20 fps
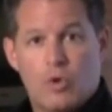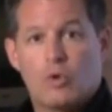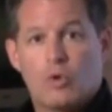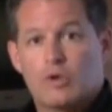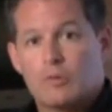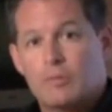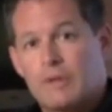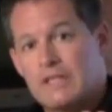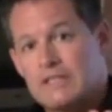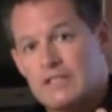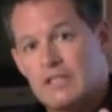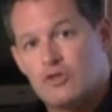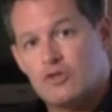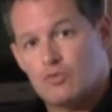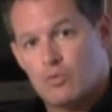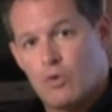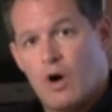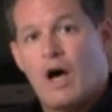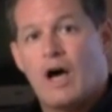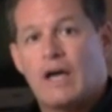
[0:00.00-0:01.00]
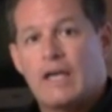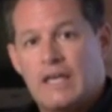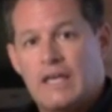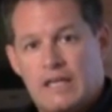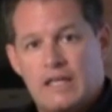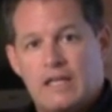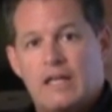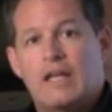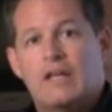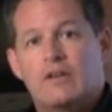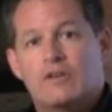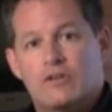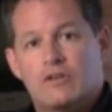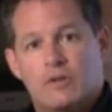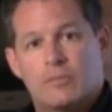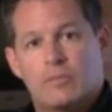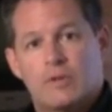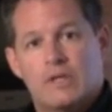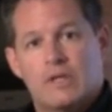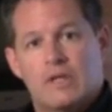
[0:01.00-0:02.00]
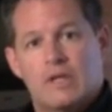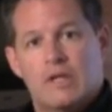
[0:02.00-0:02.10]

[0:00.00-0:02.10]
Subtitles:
colder because they draw heat into them.